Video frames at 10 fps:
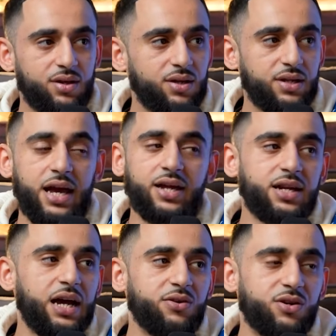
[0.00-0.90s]
9
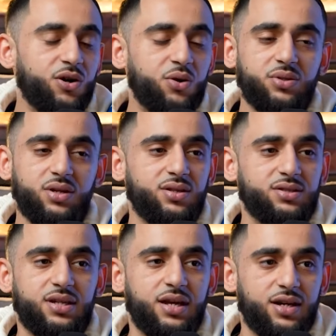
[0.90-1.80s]
karat gold
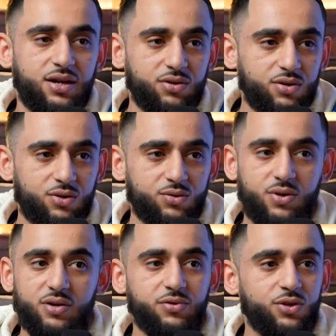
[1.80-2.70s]
is 9 karat gold
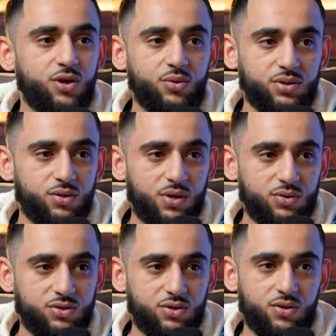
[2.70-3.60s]
wherever you go in the
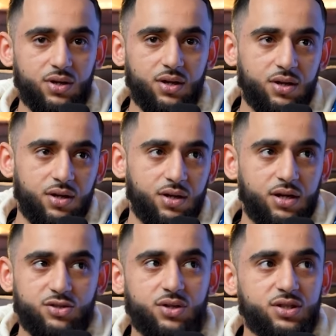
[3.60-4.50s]
world. So
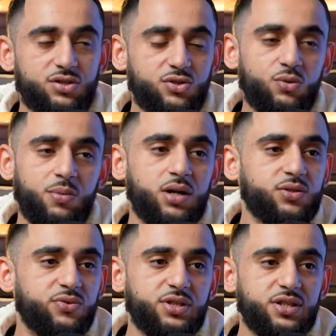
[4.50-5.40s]
as long as it's hallmarked
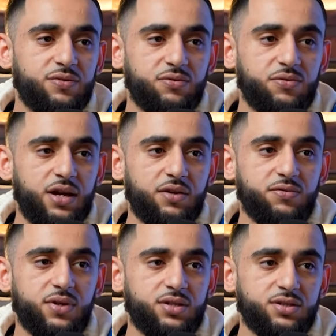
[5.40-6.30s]

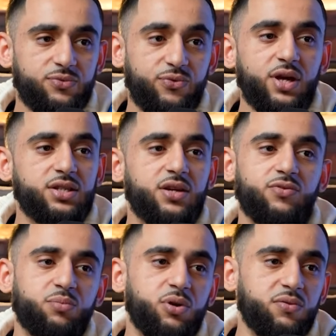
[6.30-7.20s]
375, it's
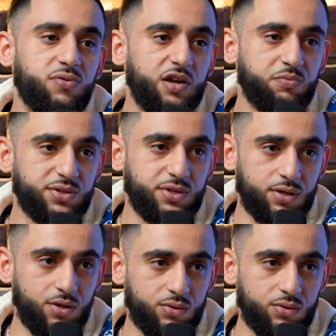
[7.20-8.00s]
37.5%